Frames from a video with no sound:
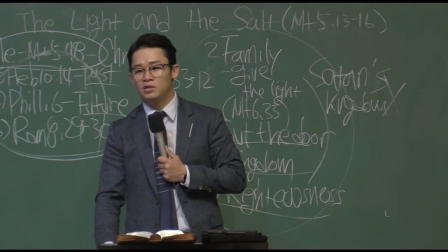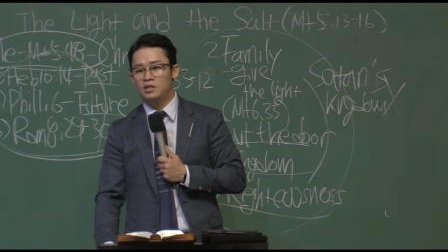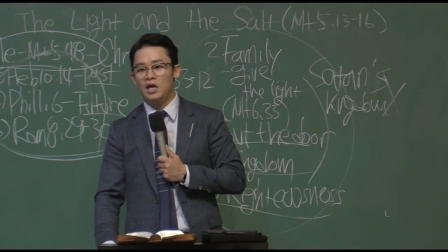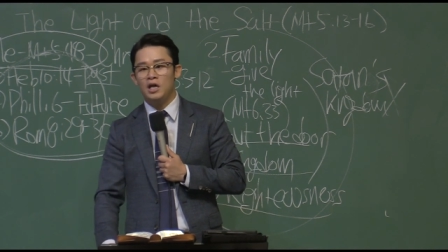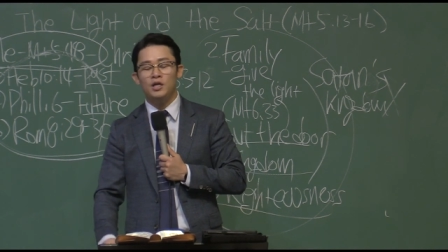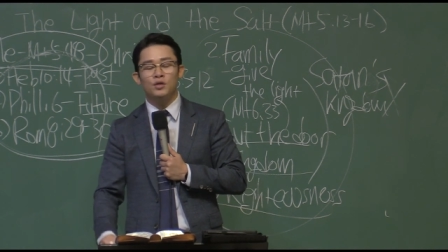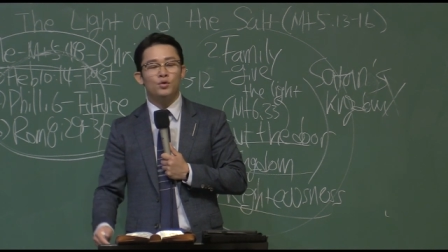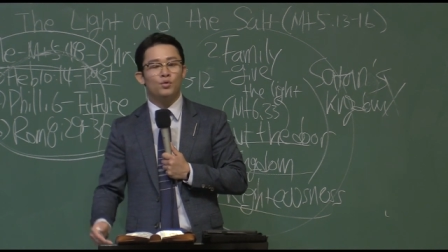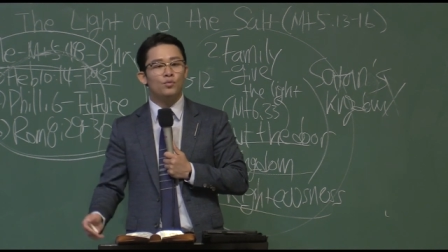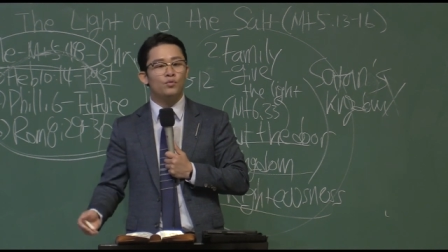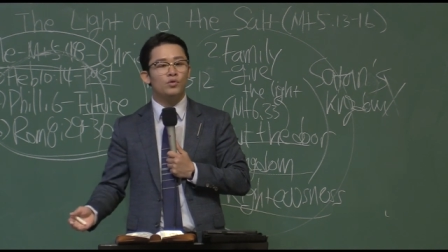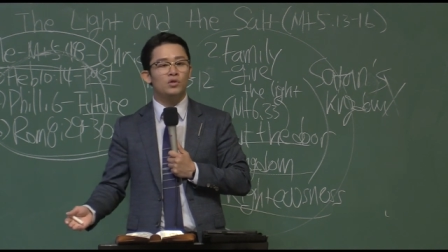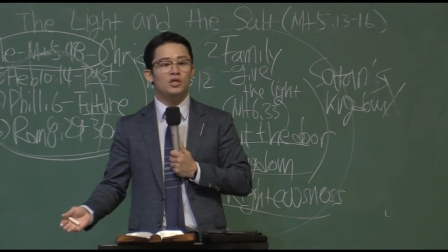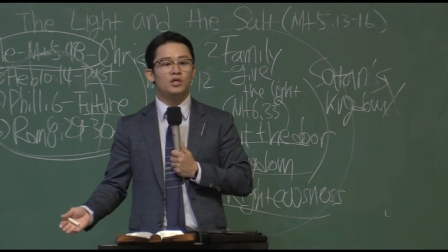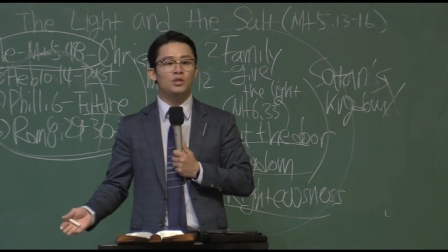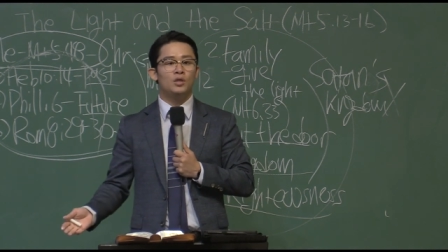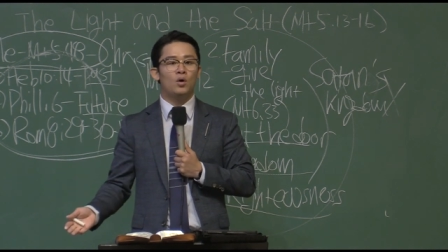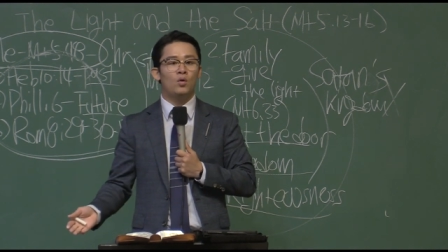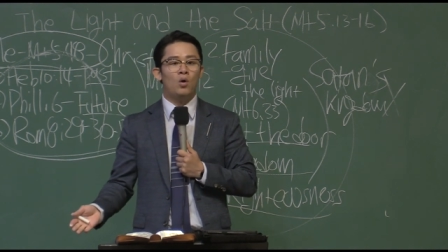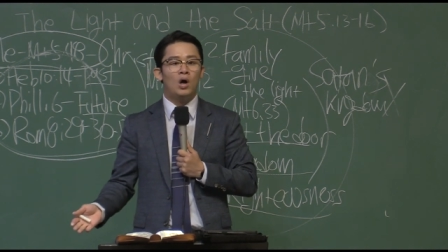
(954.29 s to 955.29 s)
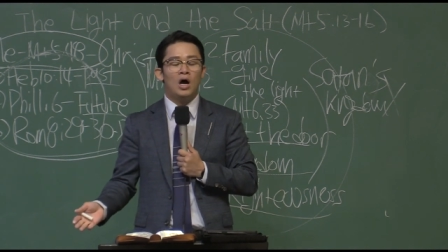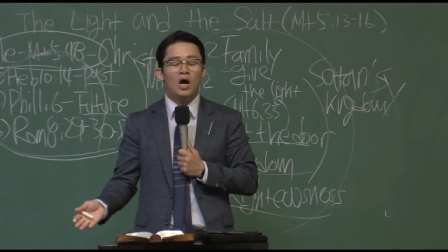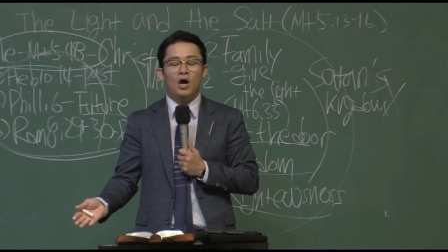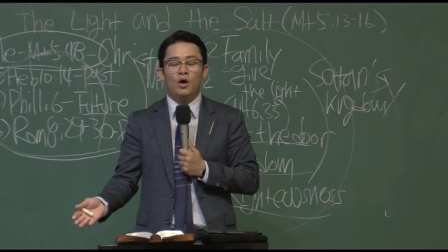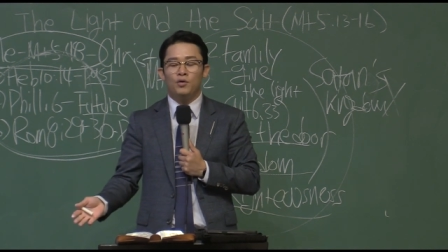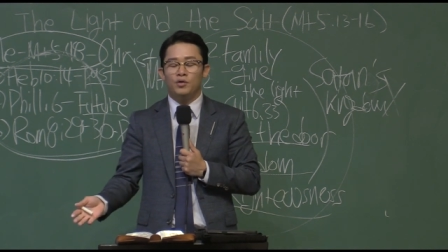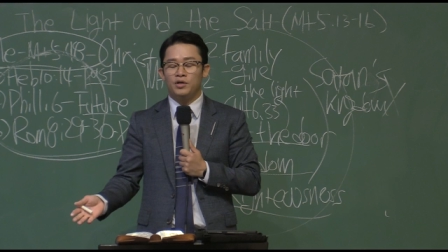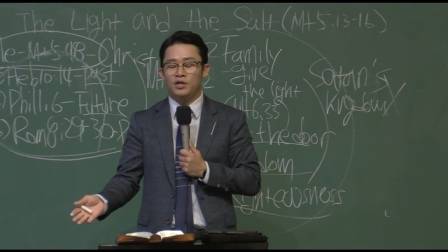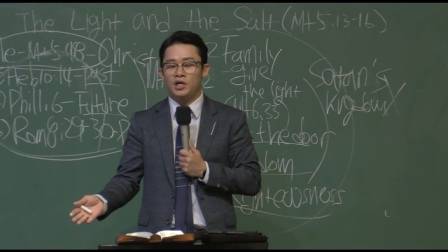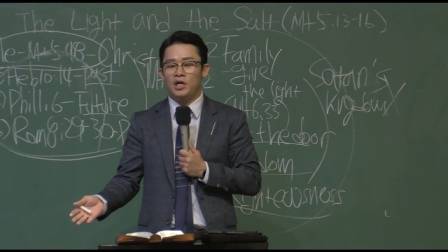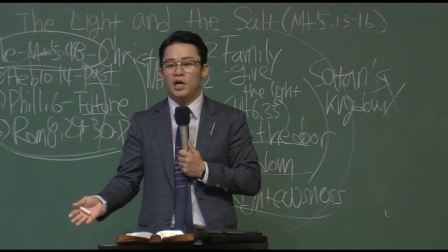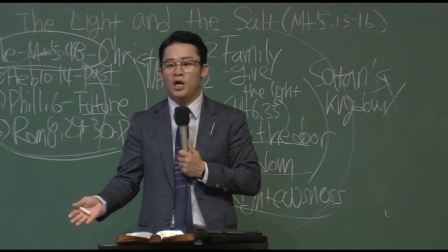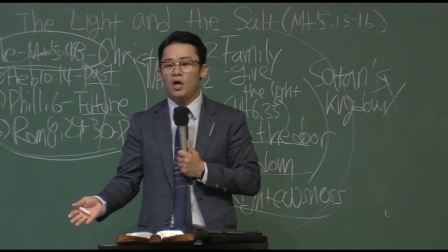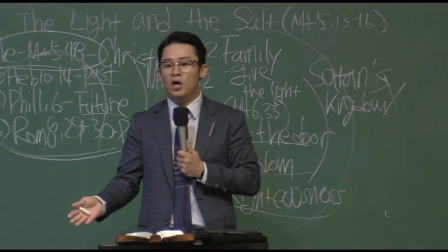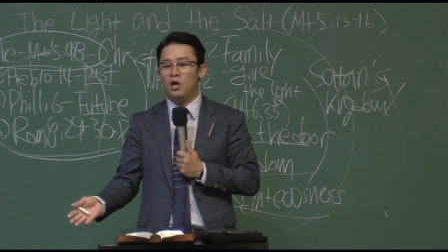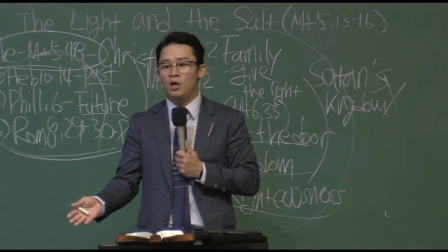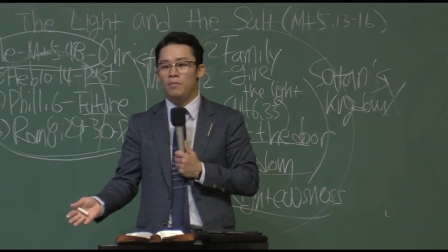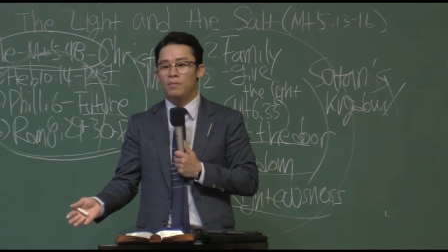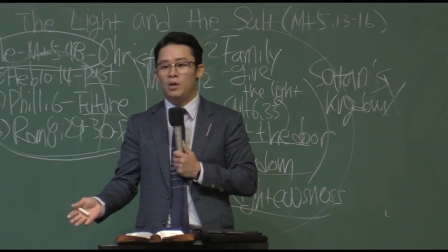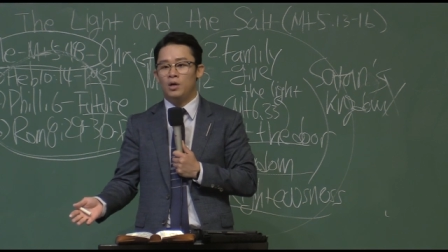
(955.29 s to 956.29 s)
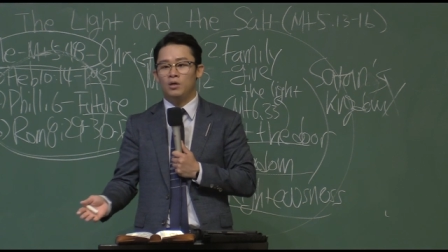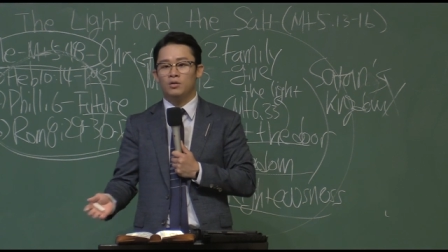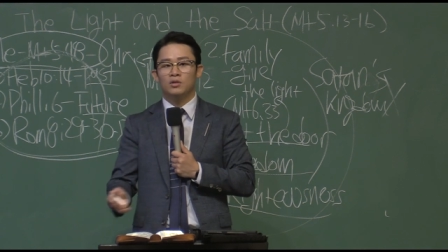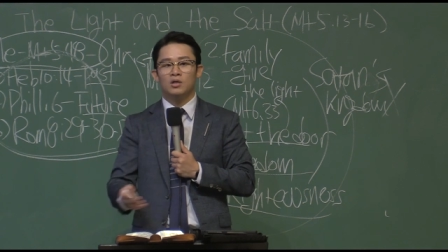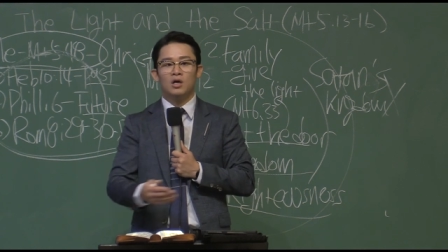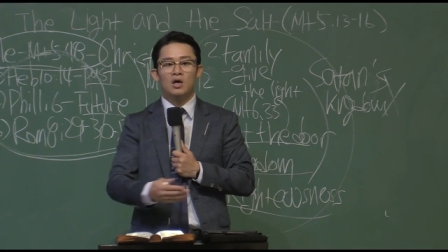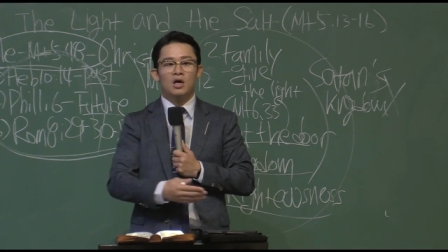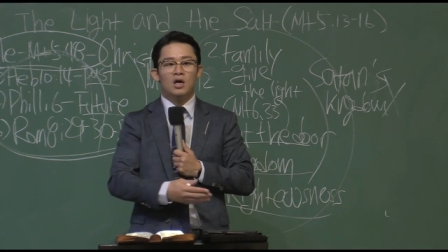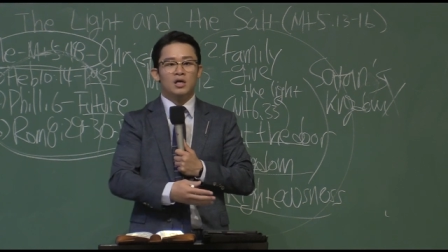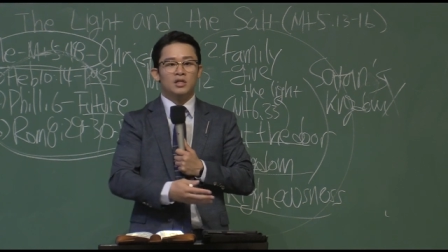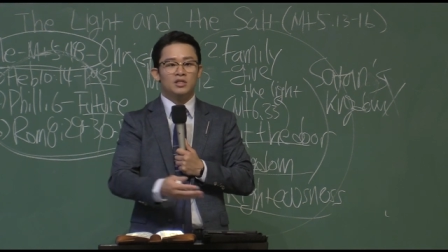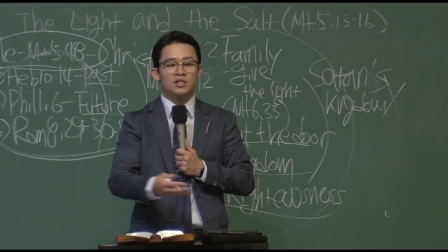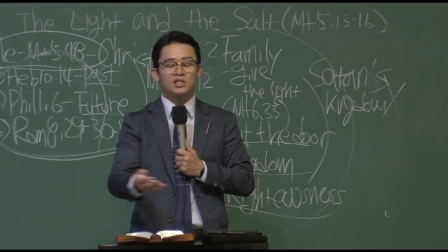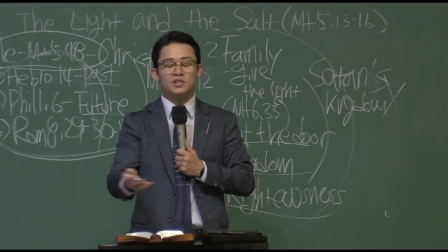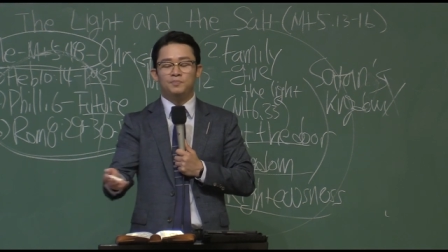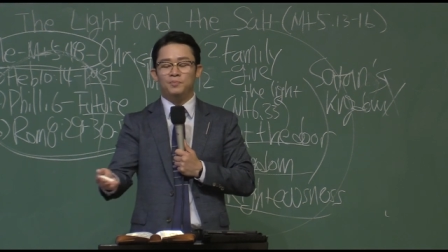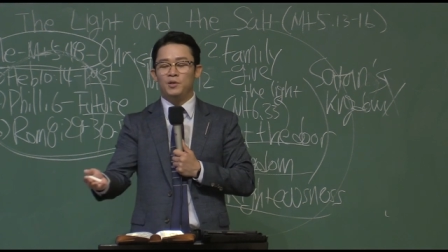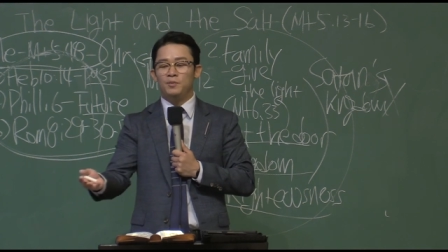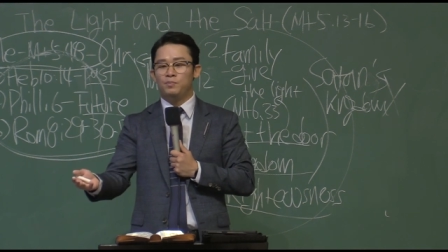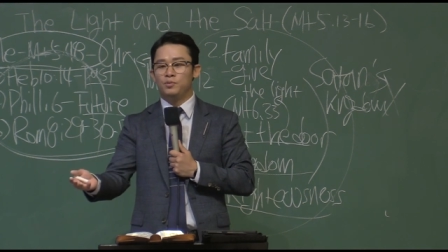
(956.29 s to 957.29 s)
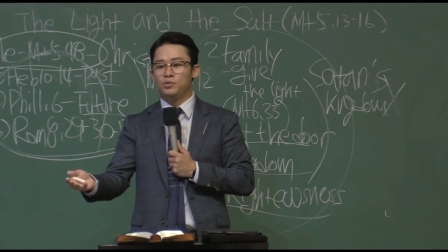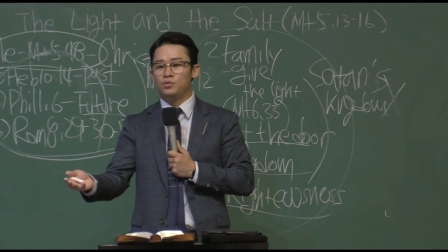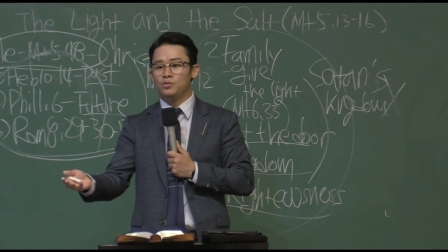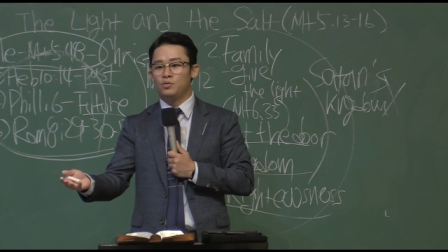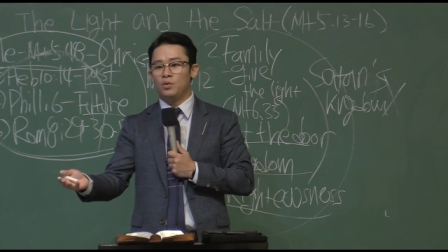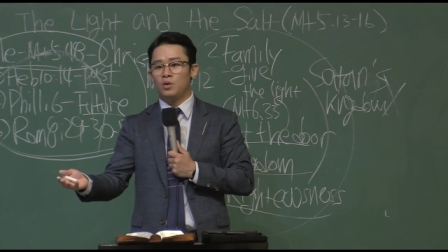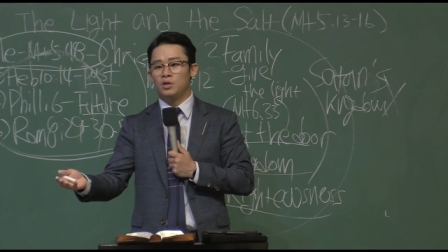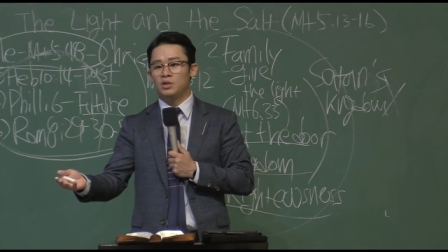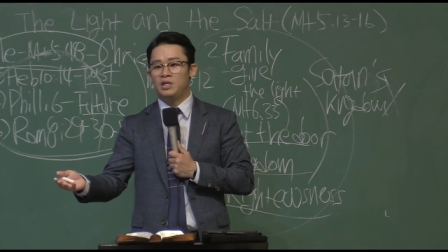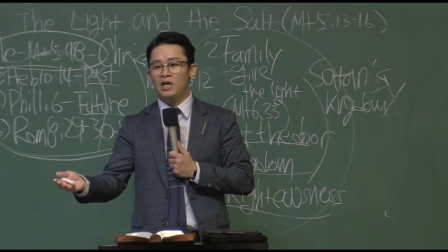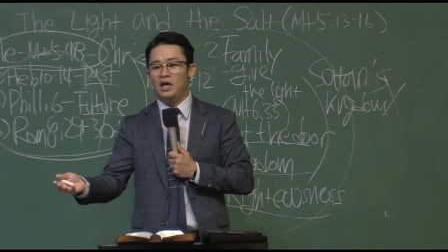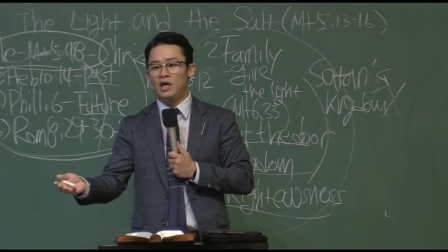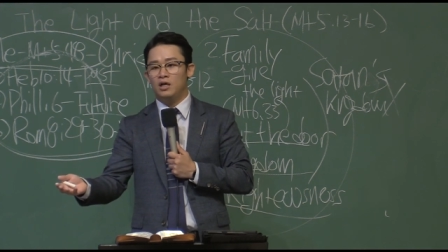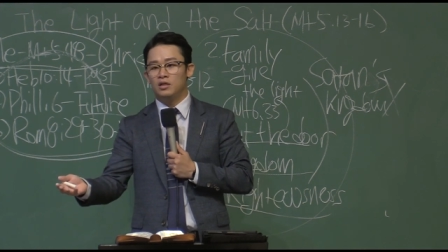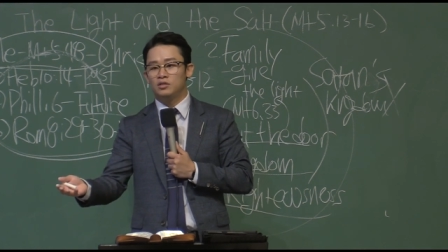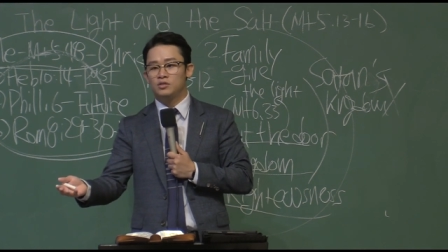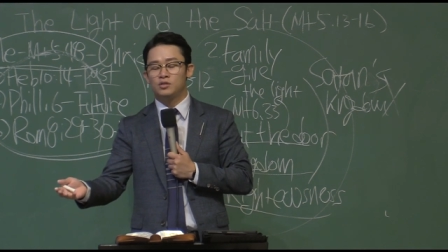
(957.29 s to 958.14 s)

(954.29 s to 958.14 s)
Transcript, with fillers: they don't really know how to care about these people who are dead.